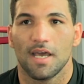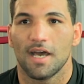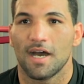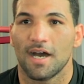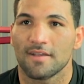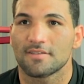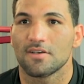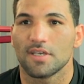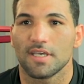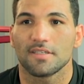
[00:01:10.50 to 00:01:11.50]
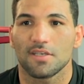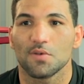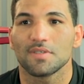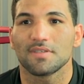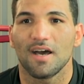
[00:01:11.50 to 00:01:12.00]
So it
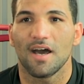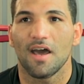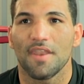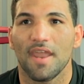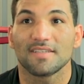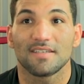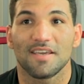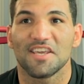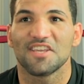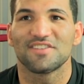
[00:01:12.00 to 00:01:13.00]
was nice and